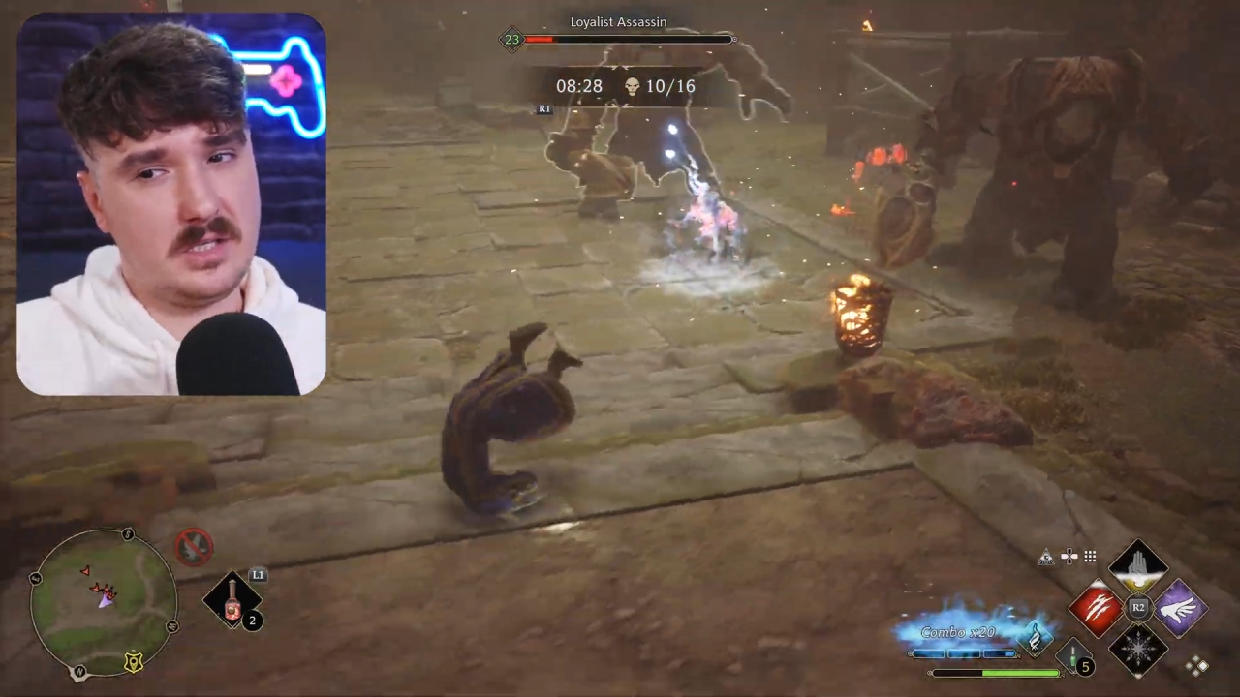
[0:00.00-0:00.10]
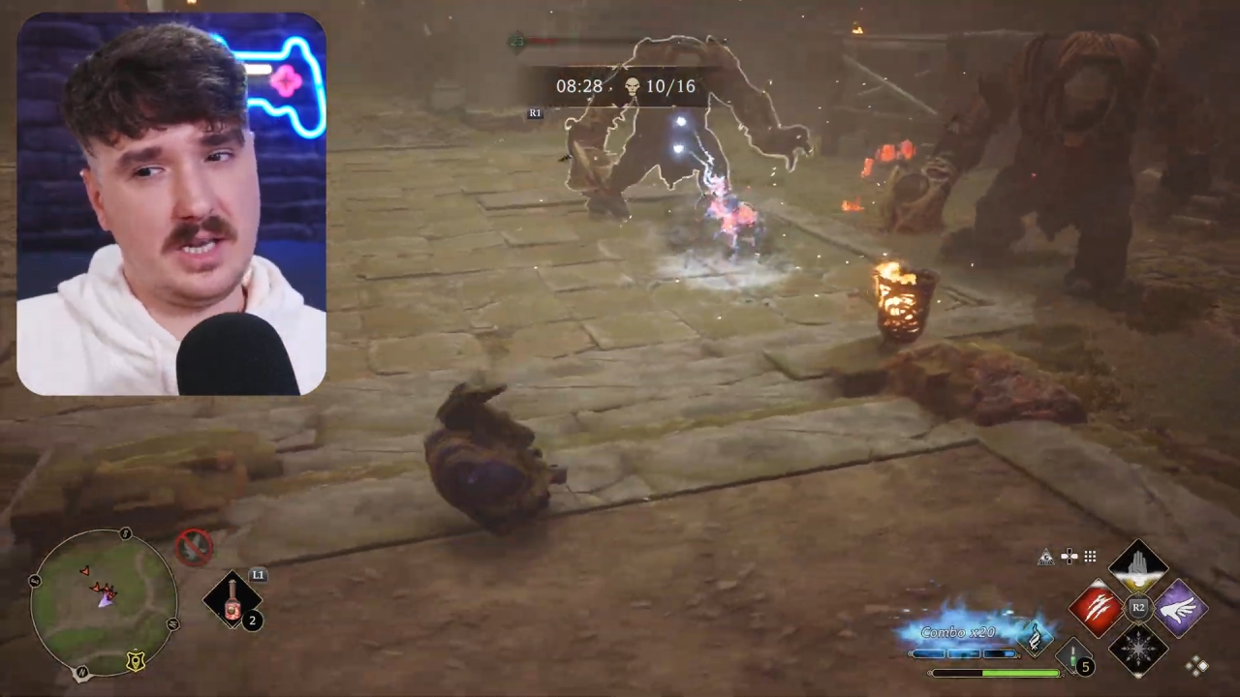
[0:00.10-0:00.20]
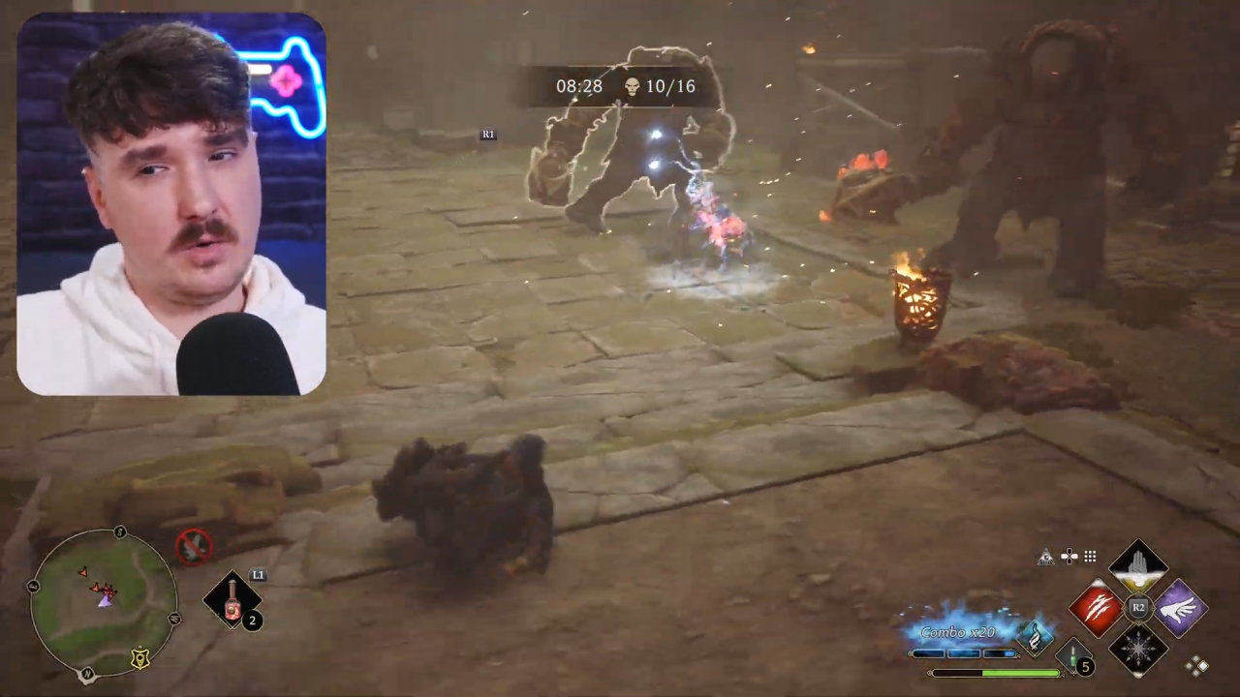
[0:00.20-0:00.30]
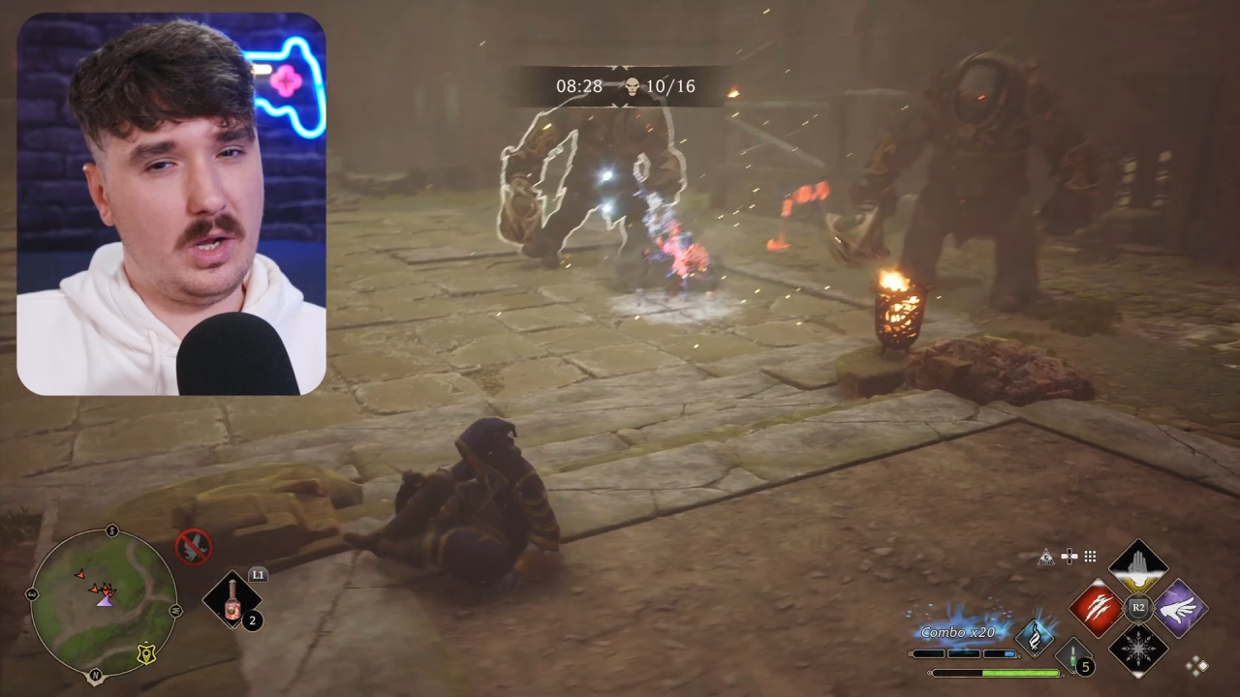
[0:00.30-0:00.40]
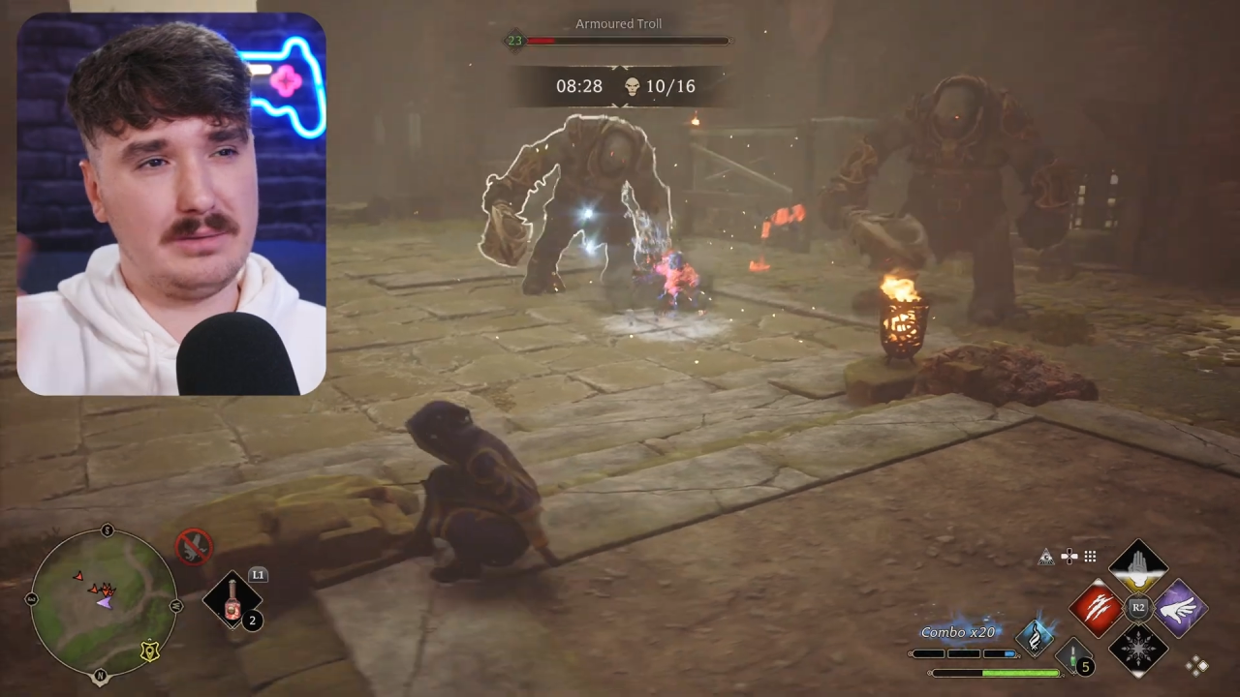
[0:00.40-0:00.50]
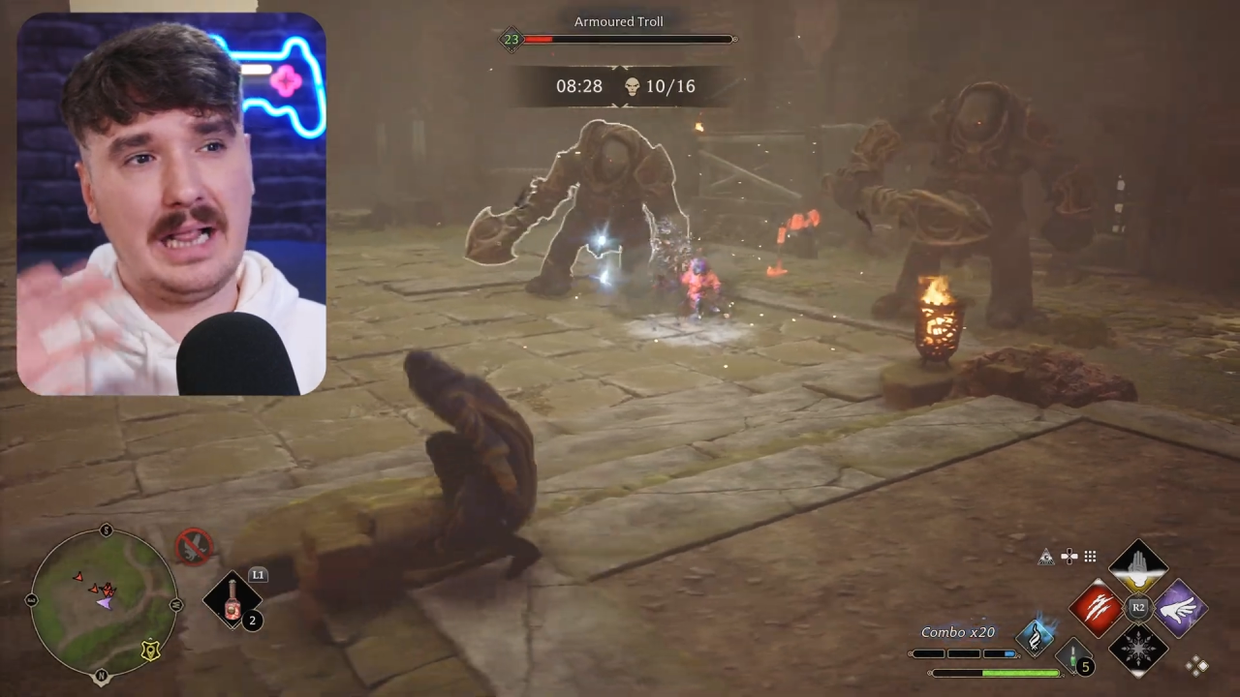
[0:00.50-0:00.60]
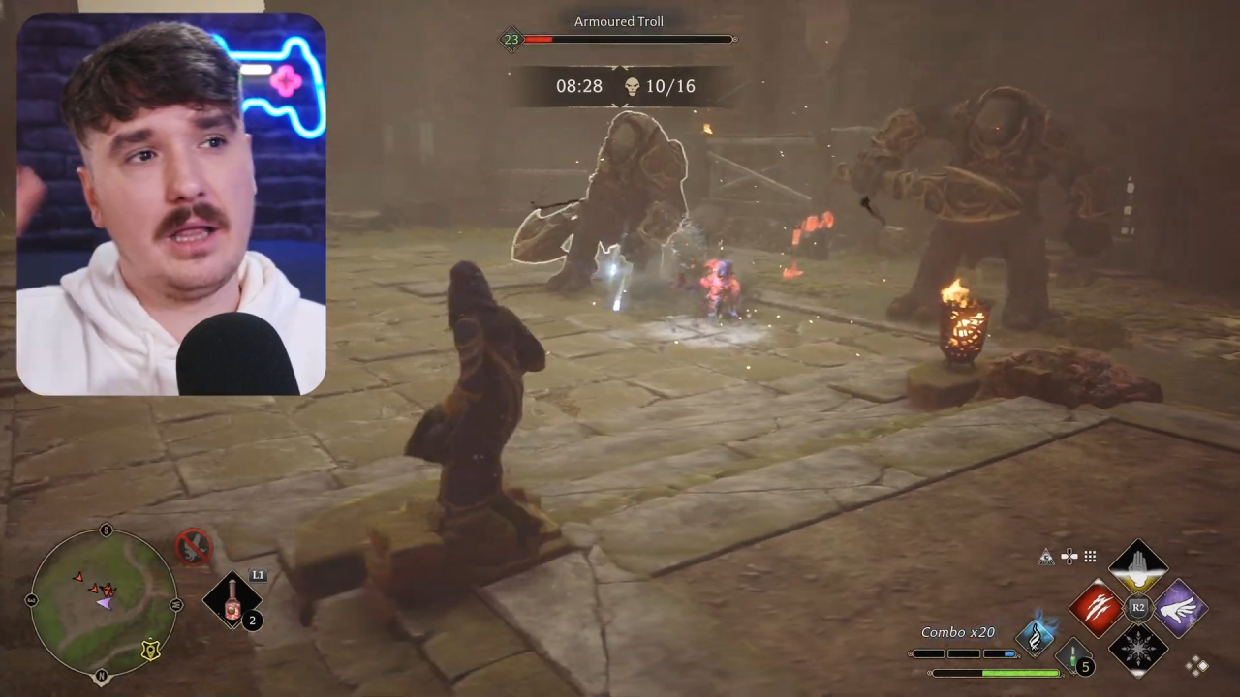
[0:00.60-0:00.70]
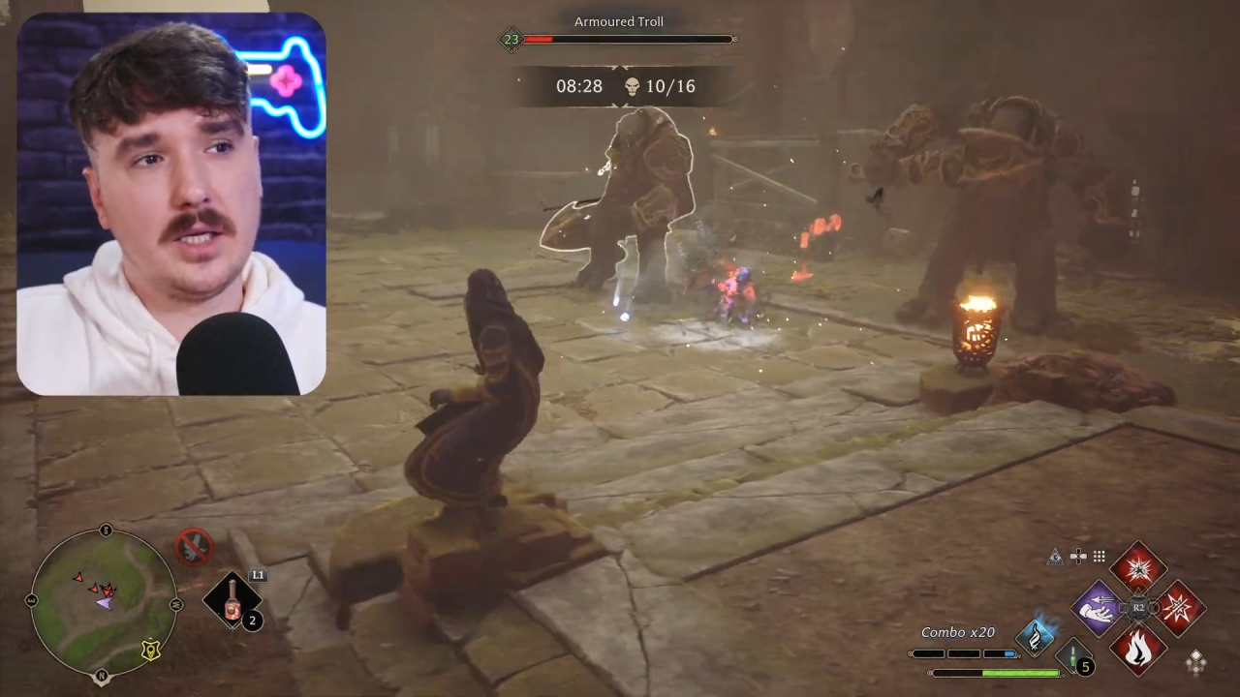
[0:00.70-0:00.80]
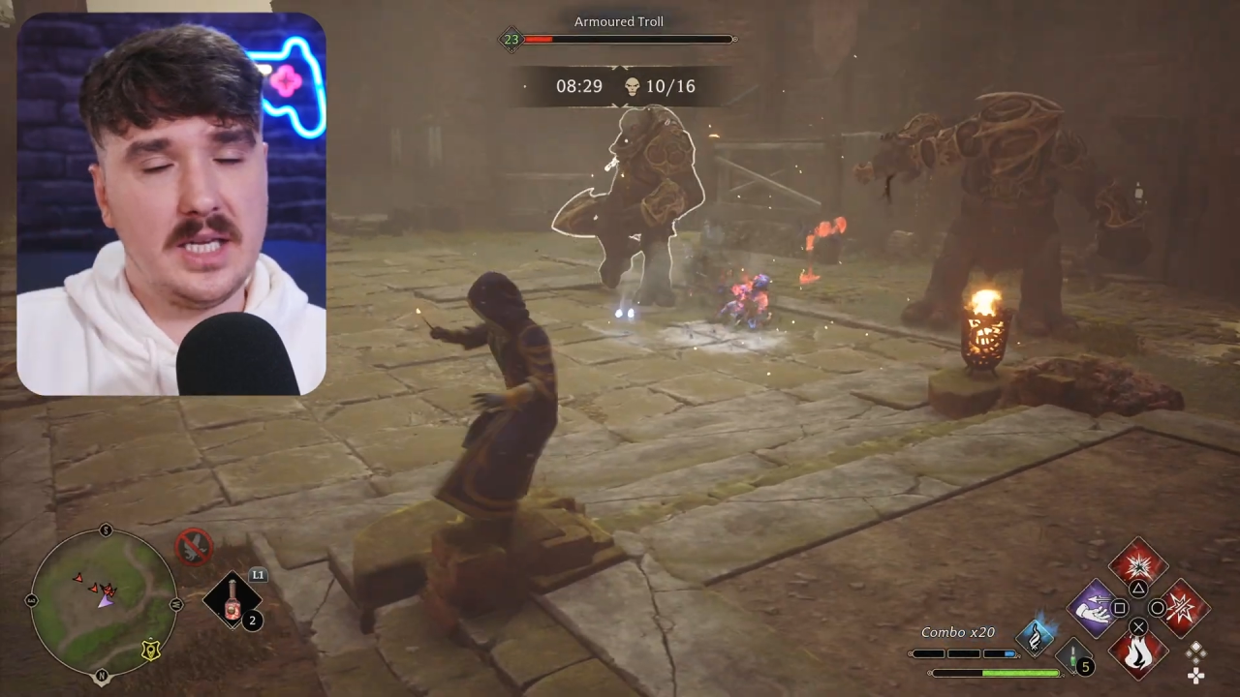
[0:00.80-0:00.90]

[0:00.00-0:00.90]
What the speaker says: like, well,